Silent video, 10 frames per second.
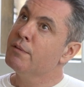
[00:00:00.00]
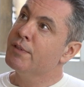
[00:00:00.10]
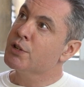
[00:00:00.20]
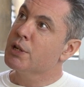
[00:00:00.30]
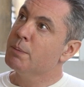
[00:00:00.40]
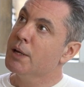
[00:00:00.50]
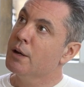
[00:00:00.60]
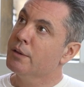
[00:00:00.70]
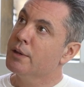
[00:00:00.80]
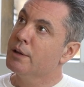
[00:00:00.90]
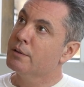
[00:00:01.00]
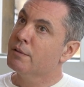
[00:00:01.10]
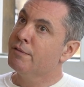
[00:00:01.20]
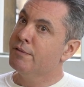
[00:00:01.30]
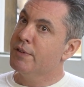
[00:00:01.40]
officially be on
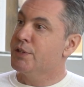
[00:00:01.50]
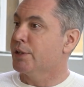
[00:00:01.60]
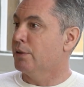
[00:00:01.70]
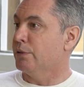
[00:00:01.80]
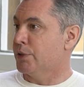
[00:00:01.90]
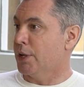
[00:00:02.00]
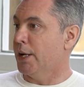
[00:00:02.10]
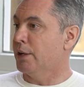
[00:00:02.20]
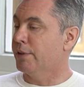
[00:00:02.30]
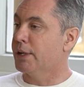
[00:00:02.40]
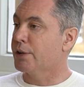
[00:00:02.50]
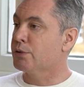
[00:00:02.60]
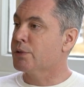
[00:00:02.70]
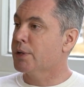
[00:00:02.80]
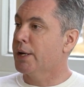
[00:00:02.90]
the physical side of the
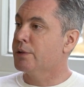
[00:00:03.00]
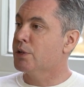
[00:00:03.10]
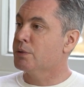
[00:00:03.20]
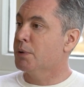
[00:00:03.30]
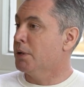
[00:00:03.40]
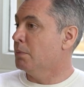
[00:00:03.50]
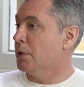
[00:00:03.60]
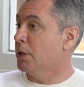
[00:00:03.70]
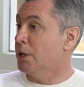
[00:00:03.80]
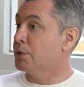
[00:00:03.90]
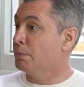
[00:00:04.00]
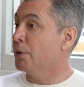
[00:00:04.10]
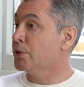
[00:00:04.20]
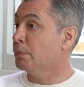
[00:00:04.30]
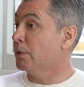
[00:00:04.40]
natural sciences, but it is a
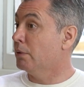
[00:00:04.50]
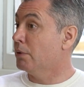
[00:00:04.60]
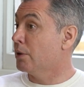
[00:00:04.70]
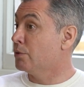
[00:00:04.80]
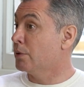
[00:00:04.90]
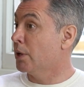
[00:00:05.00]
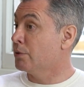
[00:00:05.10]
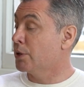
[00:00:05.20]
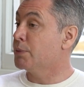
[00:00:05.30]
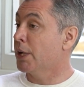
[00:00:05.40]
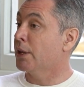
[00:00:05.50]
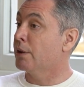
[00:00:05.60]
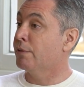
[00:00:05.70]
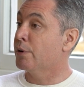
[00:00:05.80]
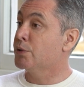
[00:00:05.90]
possible subject that
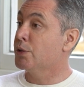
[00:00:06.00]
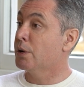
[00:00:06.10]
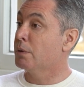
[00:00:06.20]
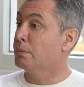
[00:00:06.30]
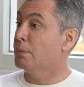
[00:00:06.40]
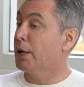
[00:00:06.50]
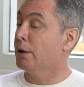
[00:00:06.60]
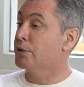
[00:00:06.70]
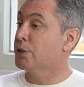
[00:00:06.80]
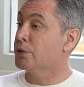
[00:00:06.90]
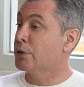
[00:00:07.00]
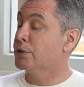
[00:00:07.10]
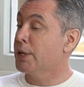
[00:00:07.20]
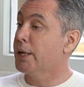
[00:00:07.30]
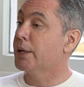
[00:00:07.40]
a first year biologist
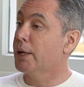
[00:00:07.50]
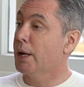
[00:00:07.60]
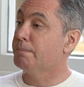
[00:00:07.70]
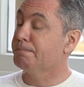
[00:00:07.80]
could take. Yeah.